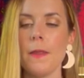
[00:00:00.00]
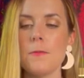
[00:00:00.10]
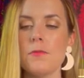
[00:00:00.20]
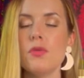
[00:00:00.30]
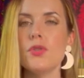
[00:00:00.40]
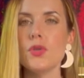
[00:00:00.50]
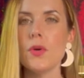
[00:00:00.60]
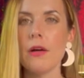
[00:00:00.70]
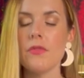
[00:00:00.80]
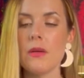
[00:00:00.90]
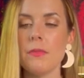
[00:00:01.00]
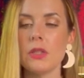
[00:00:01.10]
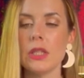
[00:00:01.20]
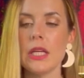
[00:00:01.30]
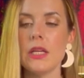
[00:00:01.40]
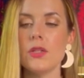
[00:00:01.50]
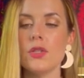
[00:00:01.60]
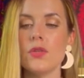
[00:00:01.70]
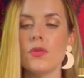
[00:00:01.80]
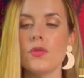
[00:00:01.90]
You do have the ability
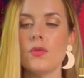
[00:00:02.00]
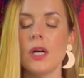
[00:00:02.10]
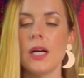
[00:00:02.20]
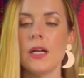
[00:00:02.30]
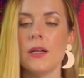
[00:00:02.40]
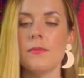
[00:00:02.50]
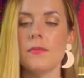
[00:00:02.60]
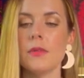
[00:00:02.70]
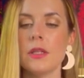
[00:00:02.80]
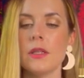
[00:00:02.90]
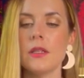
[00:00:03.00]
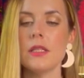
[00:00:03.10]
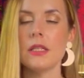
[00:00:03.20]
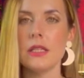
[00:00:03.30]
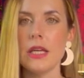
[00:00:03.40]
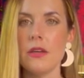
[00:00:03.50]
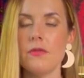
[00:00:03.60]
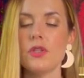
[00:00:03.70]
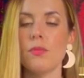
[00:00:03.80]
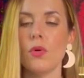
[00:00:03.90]
to
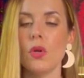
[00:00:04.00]
leave, to pull